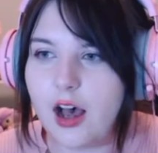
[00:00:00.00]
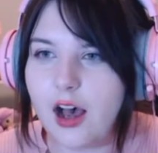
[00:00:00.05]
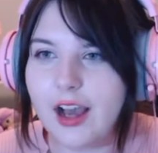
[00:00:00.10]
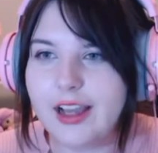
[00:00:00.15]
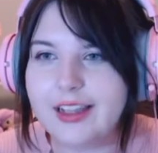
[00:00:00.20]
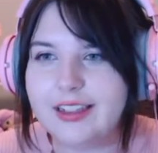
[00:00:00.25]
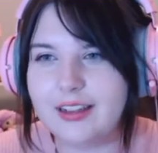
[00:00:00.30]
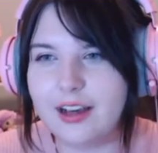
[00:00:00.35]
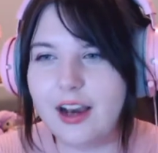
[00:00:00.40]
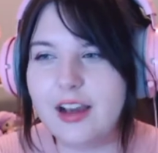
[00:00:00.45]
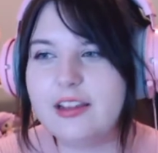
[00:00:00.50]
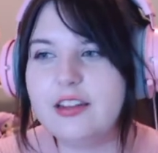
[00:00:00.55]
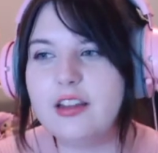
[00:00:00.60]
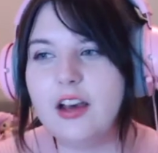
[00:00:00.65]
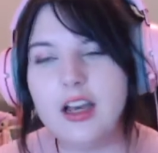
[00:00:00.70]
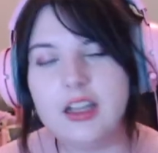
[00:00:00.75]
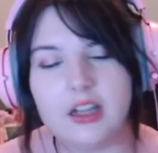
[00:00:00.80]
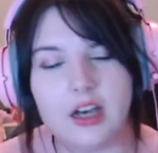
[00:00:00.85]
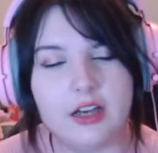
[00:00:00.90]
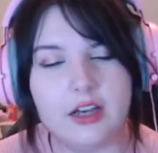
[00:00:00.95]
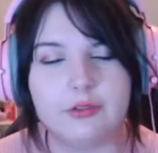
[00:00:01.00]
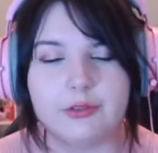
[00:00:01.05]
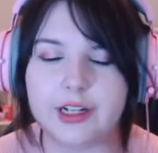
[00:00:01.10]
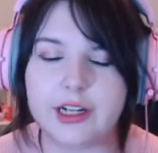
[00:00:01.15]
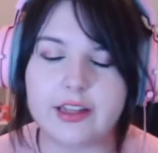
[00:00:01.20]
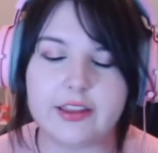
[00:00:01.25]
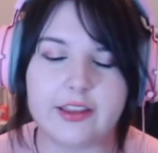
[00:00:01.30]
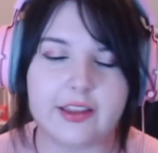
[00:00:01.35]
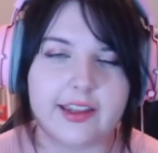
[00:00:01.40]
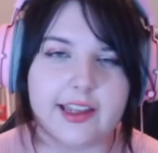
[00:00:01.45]
I, I, I
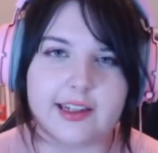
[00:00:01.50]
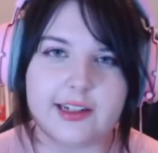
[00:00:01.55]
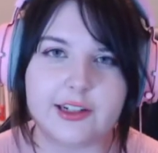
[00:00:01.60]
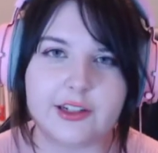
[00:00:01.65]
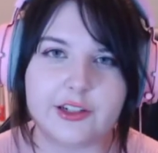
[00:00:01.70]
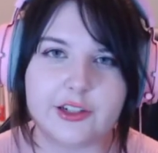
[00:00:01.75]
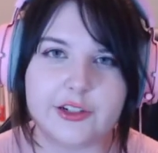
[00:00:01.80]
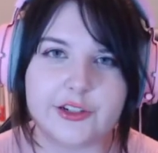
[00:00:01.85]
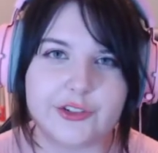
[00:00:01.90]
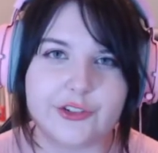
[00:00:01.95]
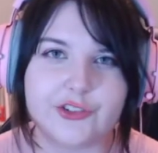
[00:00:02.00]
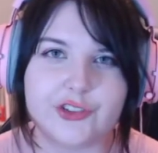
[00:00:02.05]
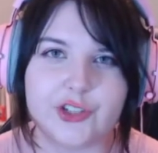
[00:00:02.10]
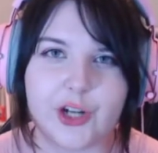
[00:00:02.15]
really think they did a good